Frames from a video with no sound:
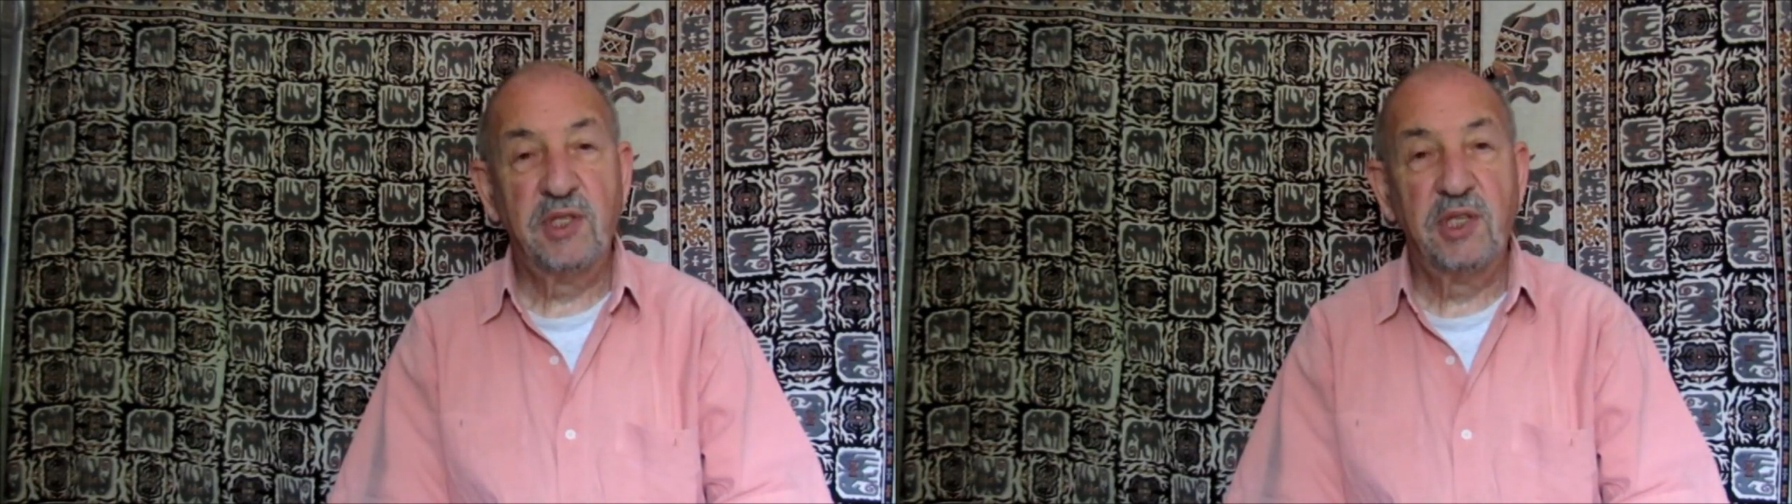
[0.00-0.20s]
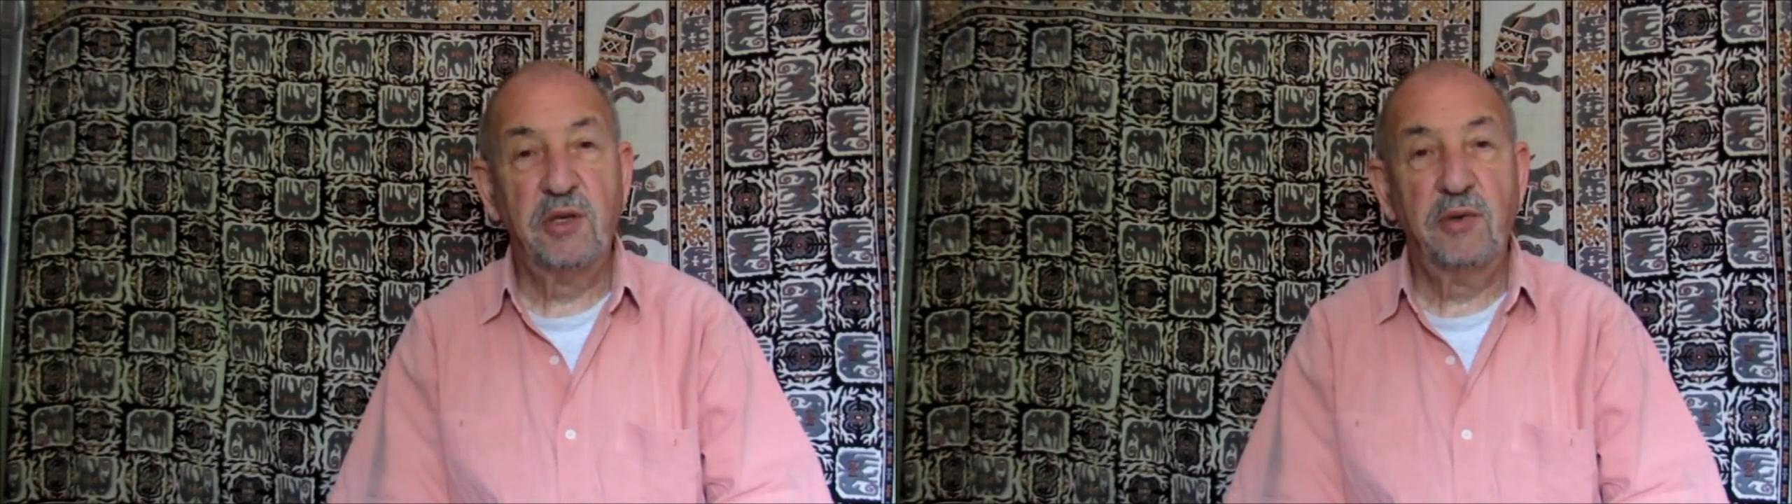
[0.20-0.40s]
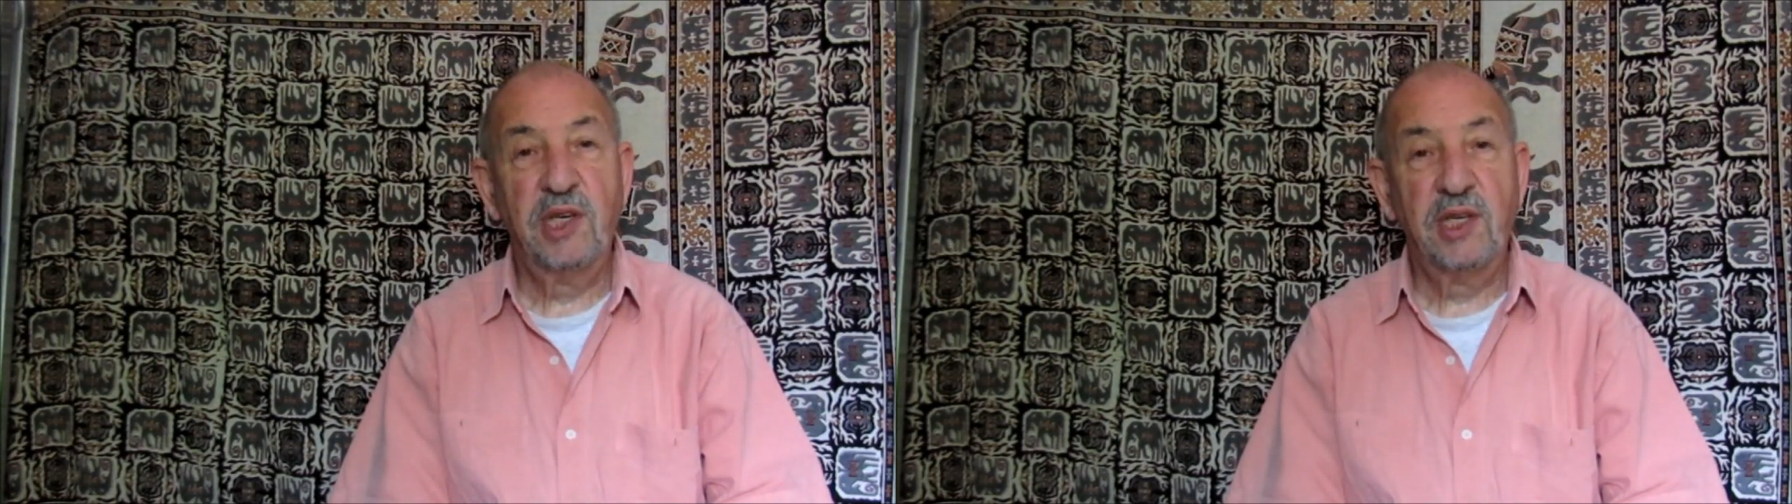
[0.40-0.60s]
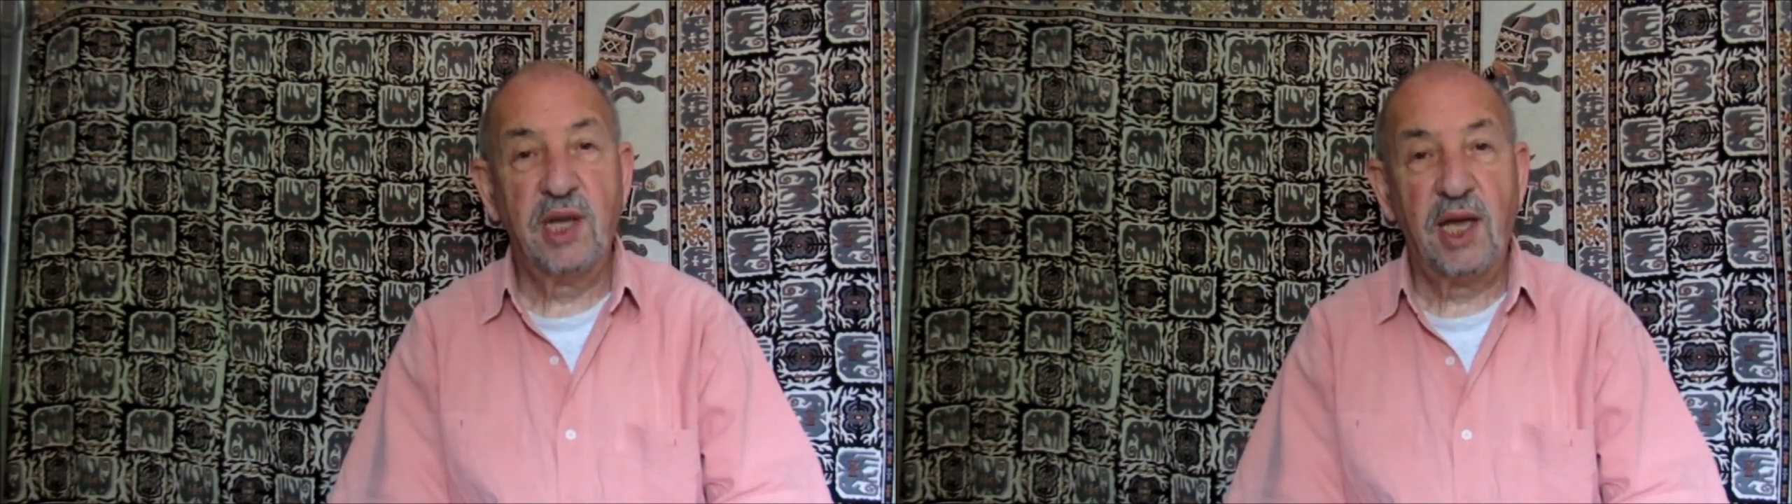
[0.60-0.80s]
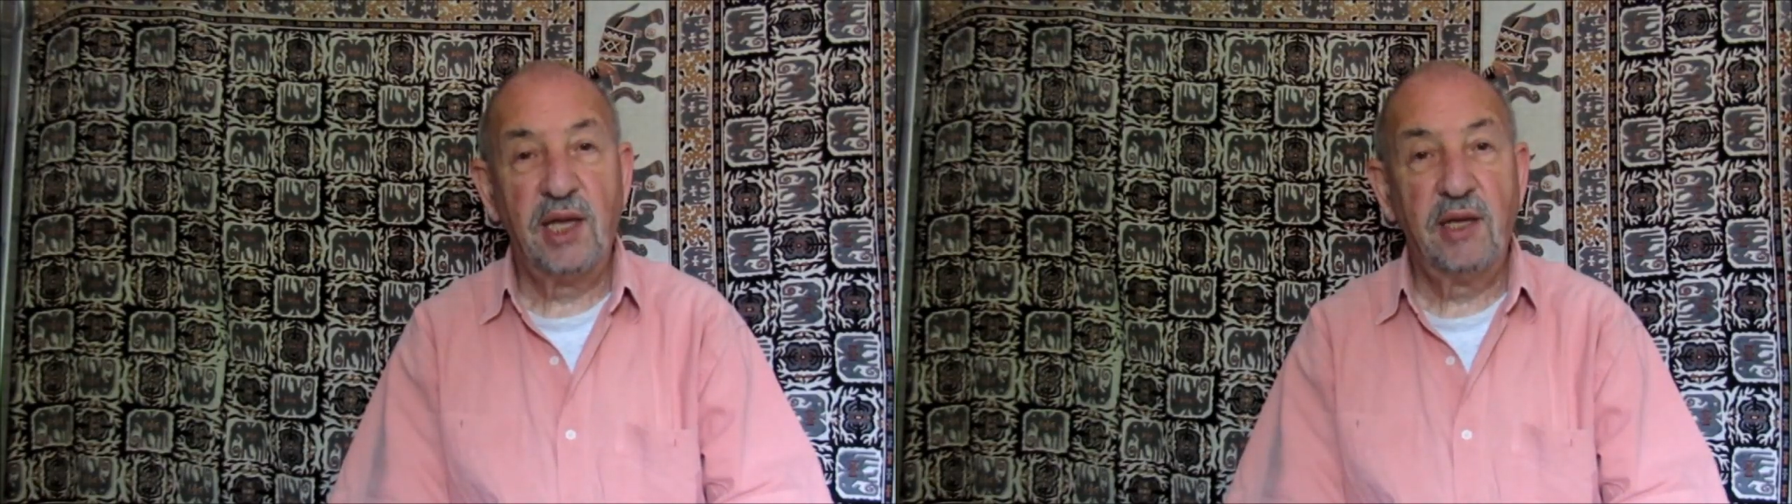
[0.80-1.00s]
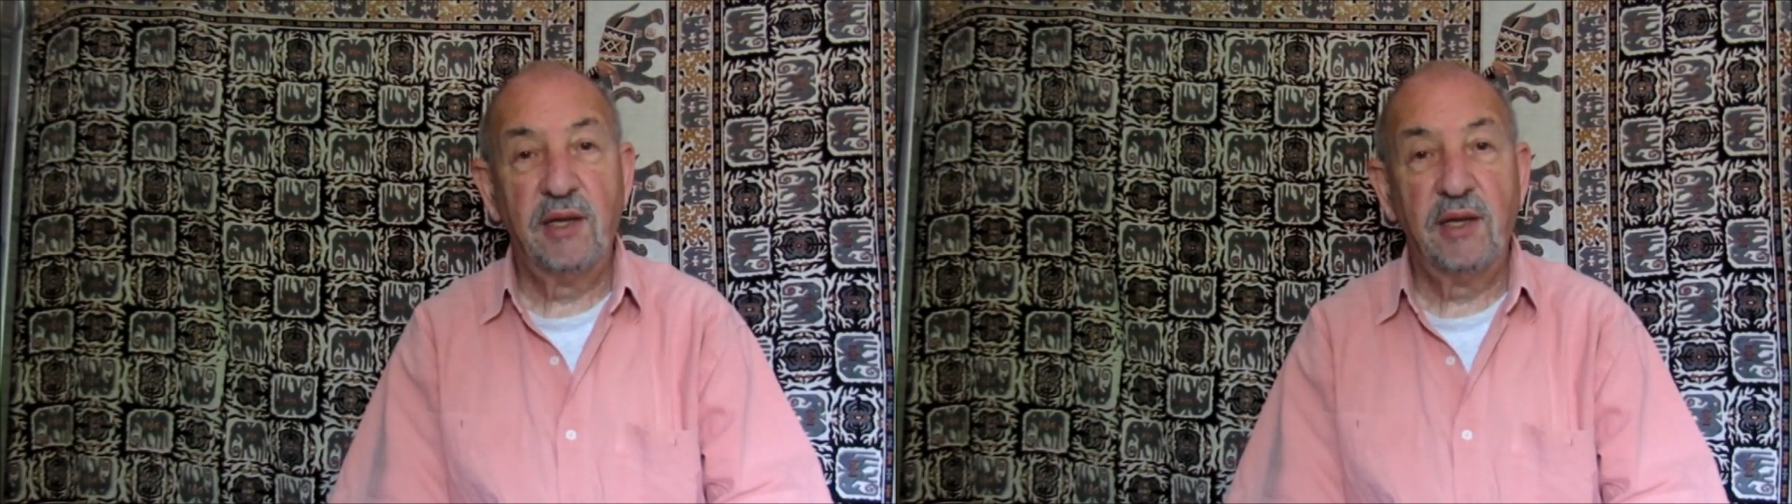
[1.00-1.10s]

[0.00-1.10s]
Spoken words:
to you in a day,